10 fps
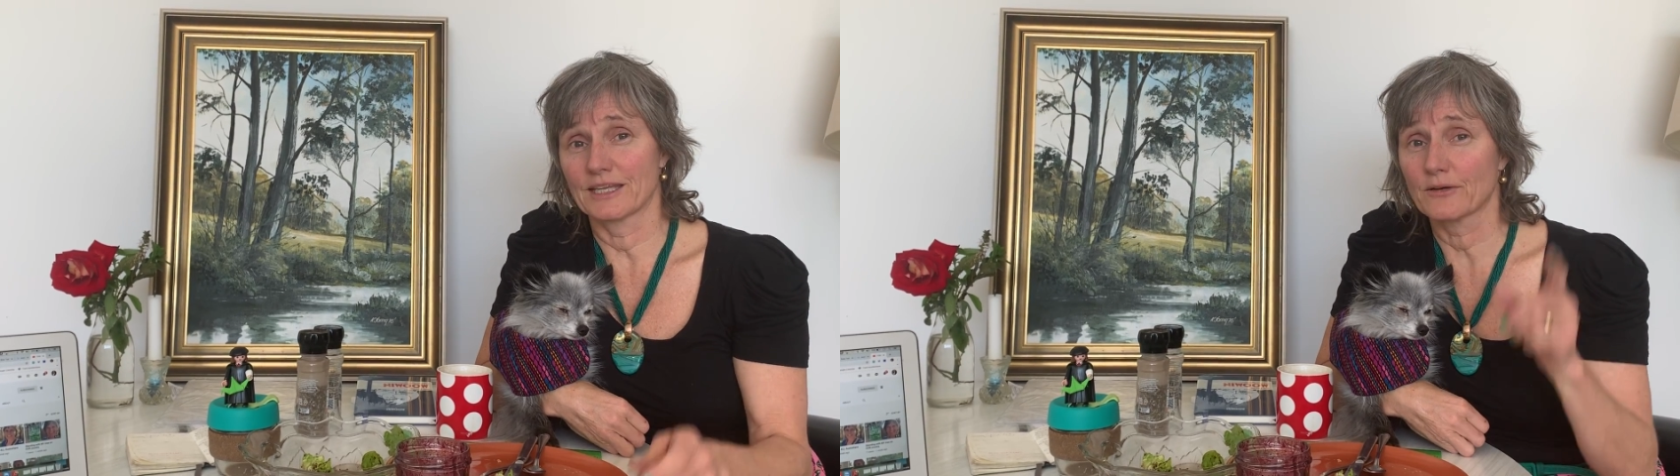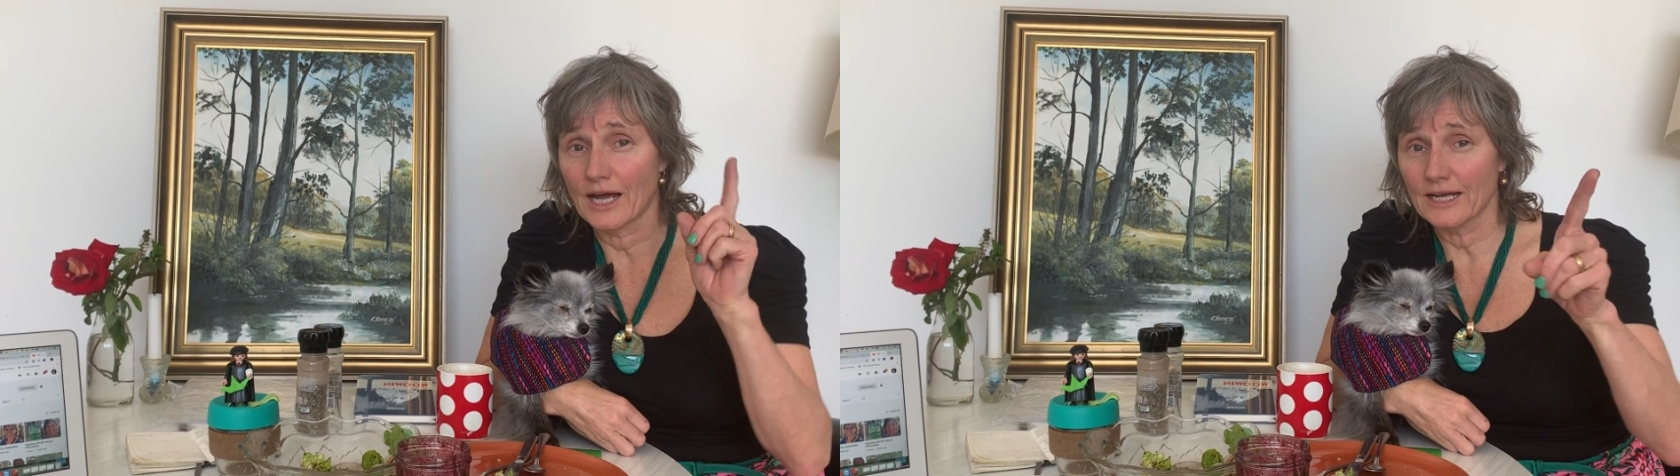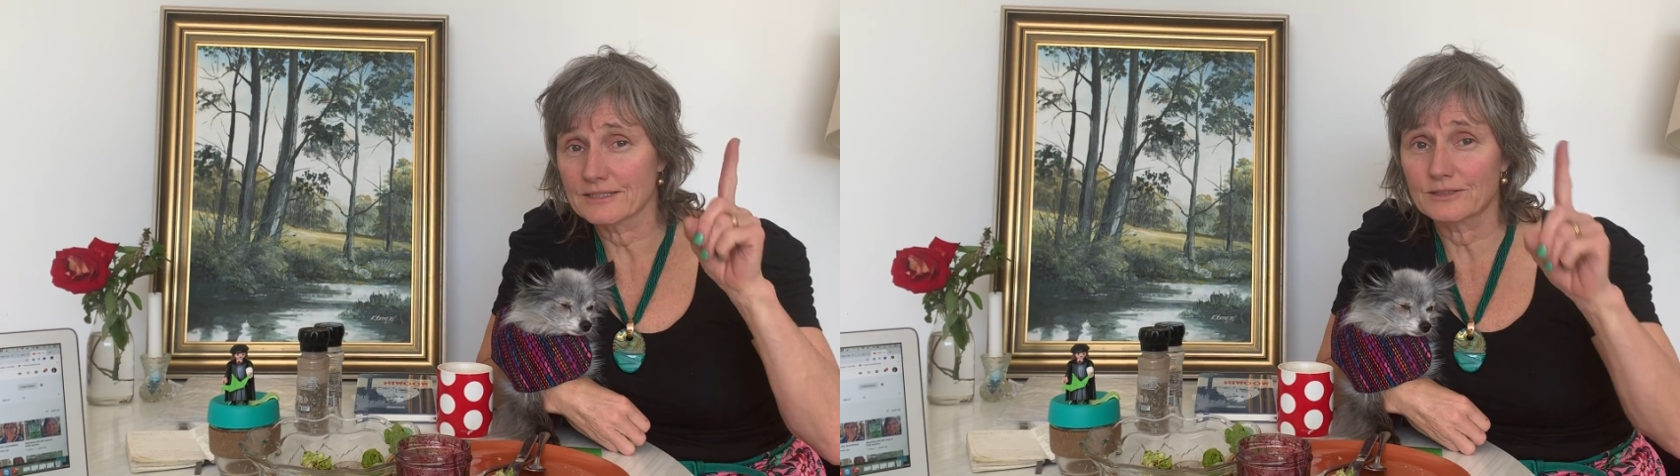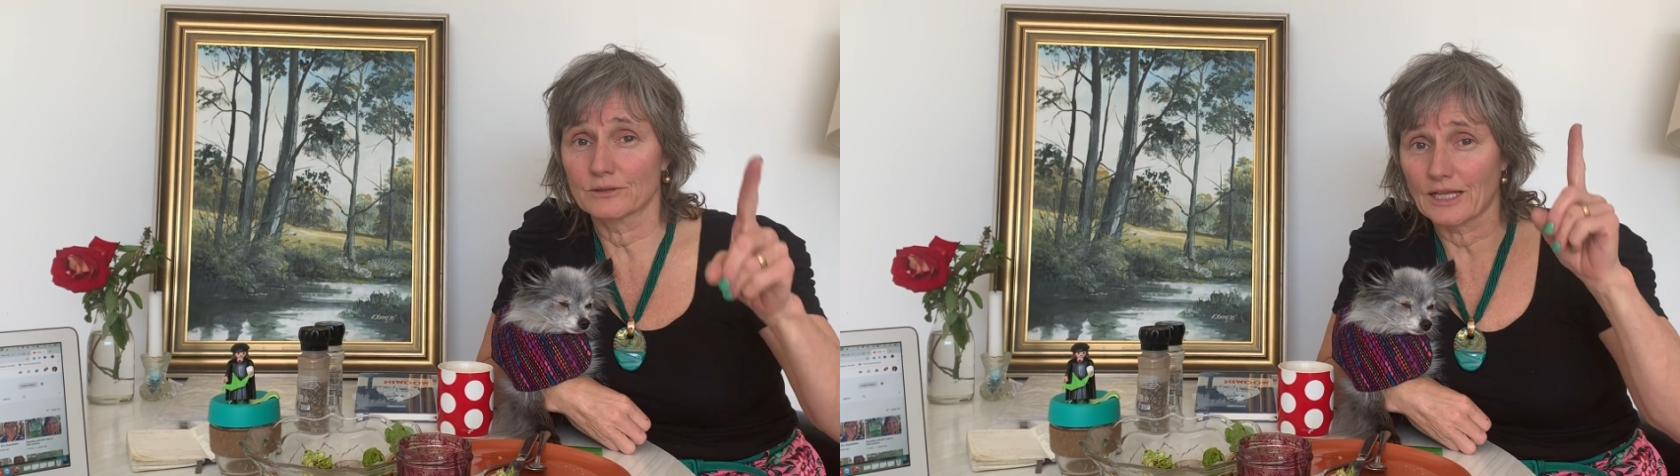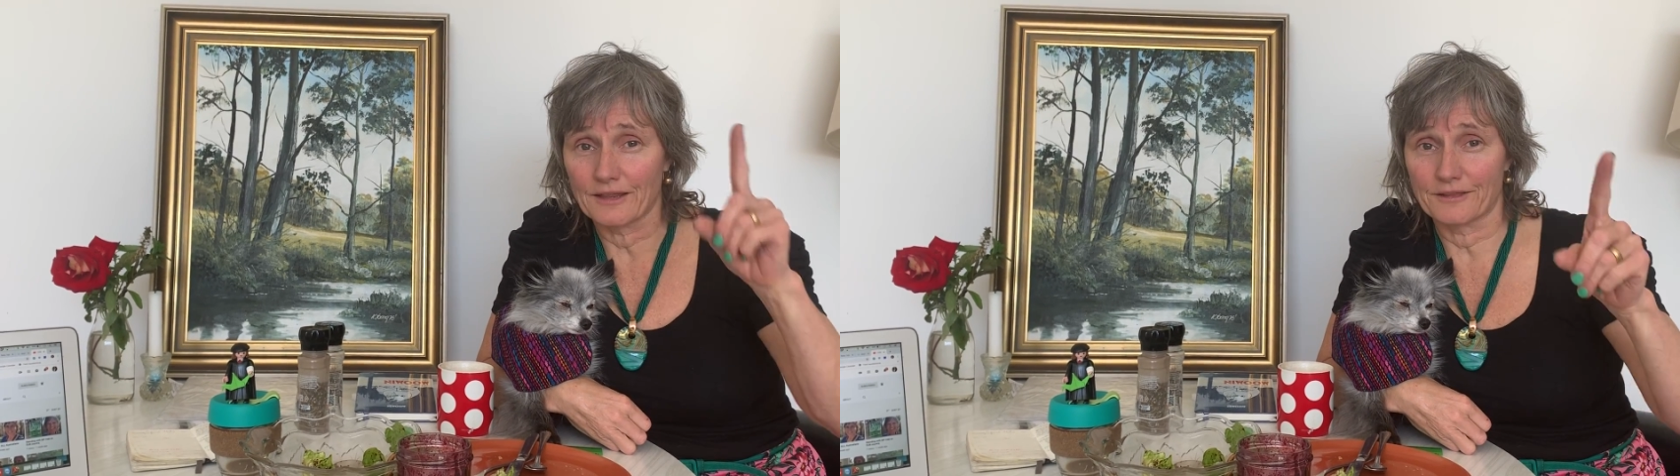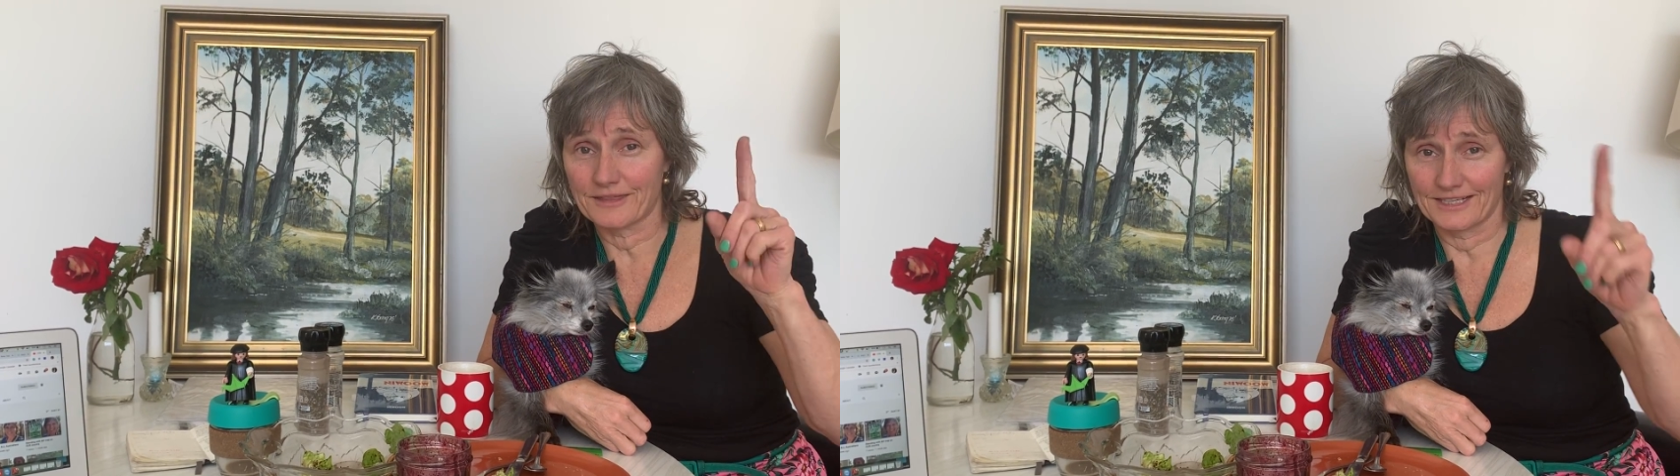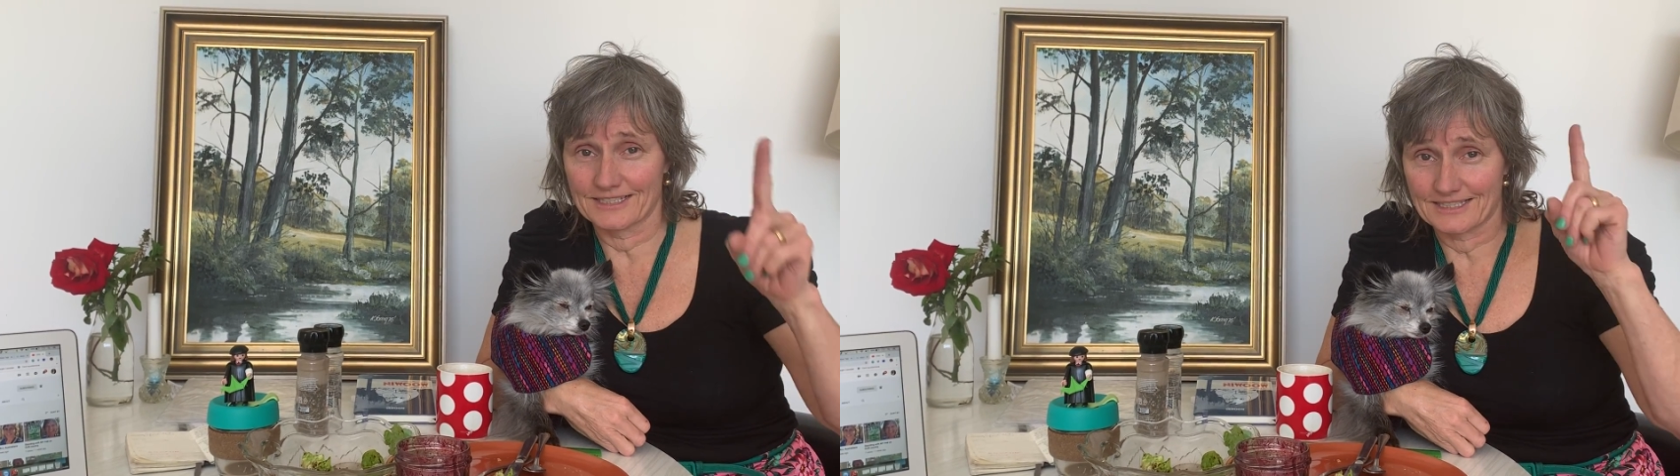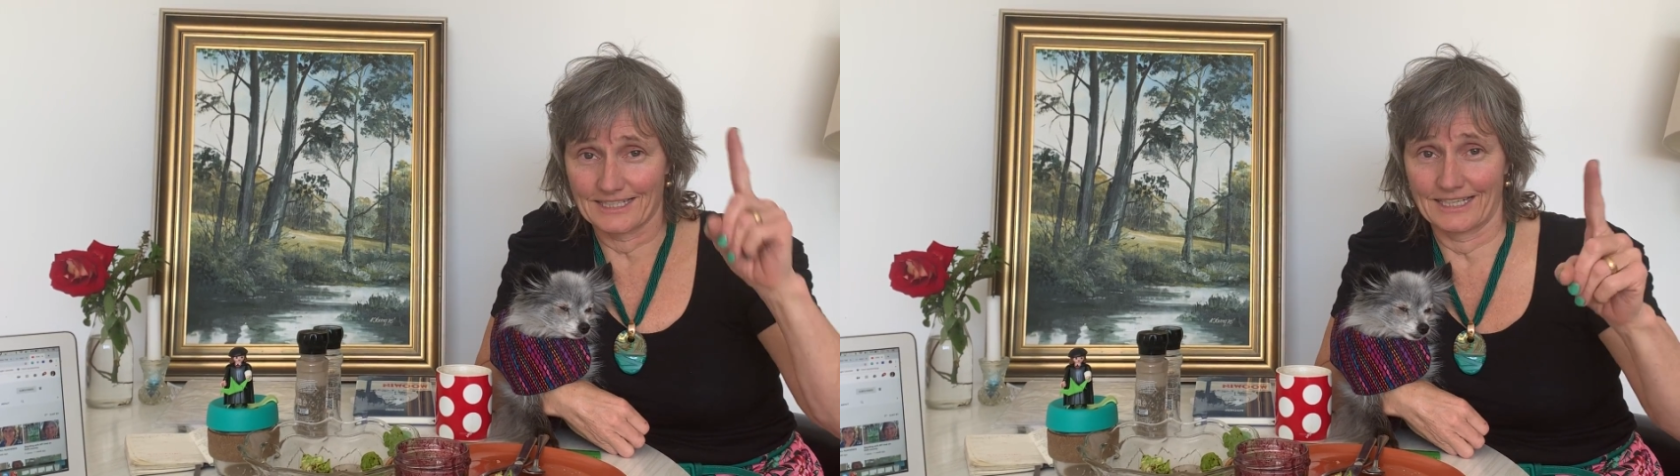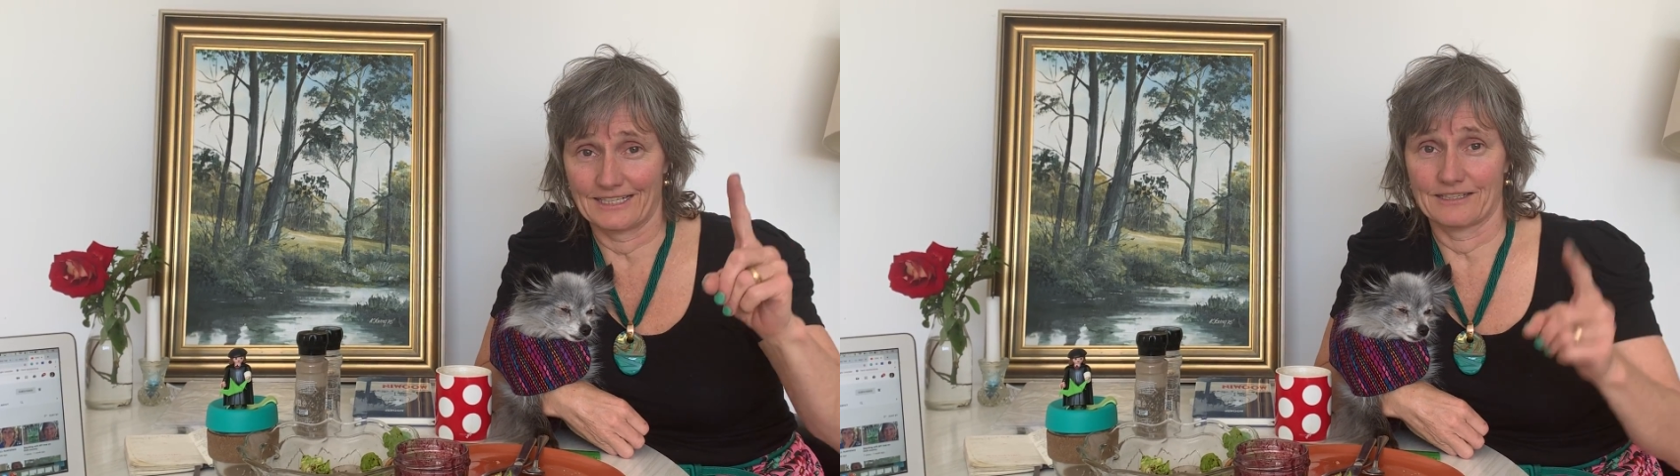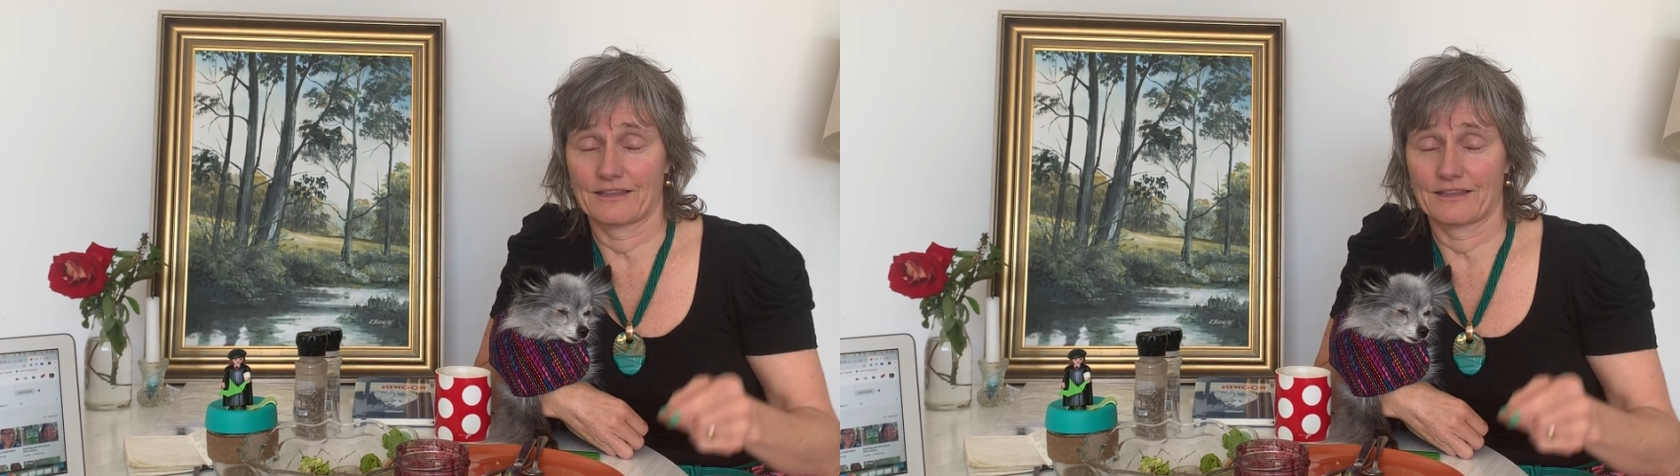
There are still other things to eat,